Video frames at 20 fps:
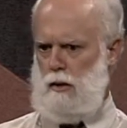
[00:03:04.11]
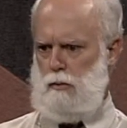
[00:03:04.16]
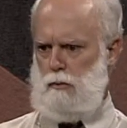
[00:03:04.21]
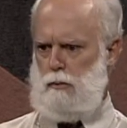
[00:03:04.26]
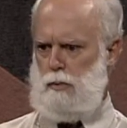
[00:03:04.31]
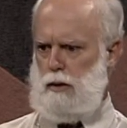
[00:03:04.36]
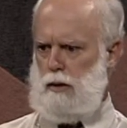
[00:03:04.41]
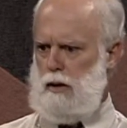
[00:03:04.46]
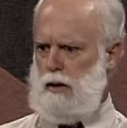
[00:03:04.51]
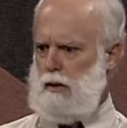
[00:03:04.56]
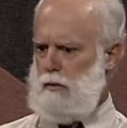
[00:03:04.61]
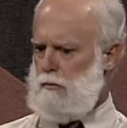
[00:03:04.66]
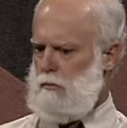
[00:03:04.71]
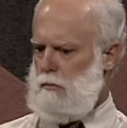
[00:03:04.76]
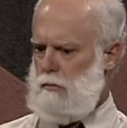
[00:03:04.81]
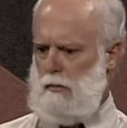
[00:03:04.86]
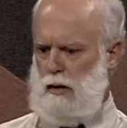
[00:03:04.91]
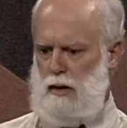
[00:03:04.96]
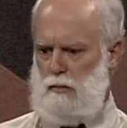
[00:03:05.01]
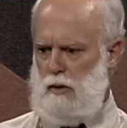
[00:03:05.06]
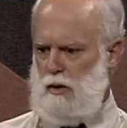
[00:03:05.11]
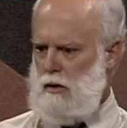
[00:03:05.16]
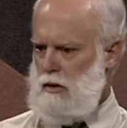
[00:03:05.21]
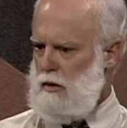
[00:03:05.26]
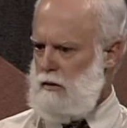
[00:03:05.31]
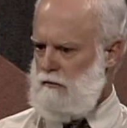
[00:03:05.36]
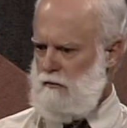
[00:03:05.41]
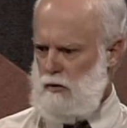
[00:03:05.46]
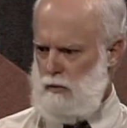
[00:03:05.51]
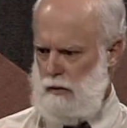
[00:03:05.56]
but maybe the
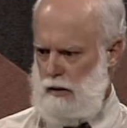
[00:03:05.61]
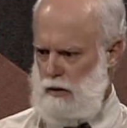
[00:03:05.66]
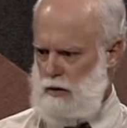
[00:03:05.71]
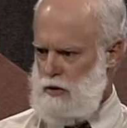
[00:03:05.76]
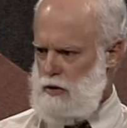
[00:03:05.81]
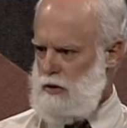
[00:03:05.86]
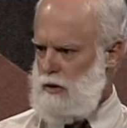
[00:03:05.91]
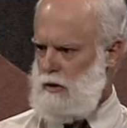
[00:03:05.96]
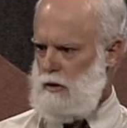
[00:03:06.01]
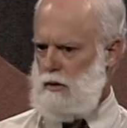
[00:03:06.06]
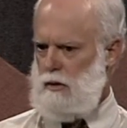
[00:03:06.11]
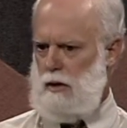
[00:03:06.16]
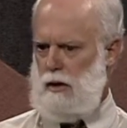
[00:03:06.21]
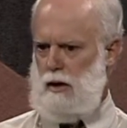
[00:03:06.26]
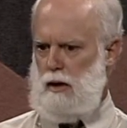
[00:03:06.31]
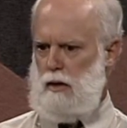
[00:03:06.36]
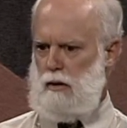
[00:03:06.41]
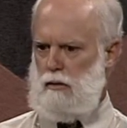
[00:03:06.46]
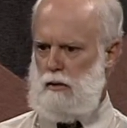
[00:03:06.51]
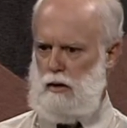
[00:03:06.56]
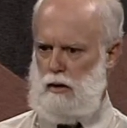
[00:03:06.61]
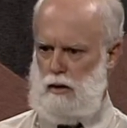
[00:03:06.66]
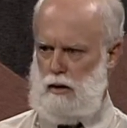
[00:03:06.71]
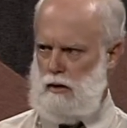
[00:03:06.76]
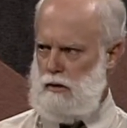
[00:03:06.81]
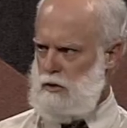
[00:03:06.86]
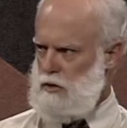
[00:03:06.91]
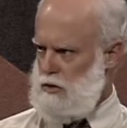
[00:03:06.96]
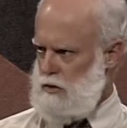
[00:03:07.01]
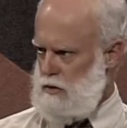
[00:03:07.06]
information that he
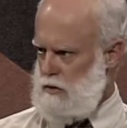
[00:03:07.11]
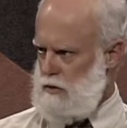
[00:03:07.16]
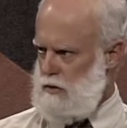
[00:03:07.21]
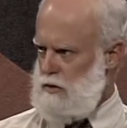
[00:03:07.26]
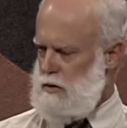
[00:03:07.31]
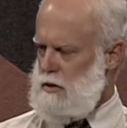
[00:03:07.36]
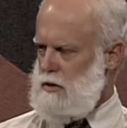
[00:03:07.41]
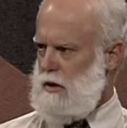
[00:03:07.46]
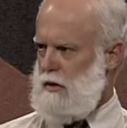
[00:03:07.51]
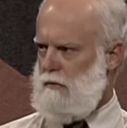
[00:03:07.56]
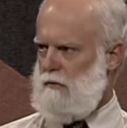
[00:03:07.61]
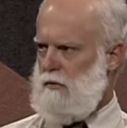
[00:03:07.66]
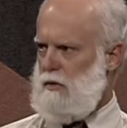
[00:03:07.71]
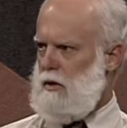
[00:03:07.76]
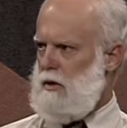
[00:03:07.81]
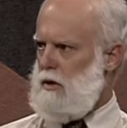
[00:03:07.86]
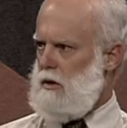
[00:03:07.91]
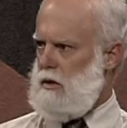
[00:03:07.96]
and the students have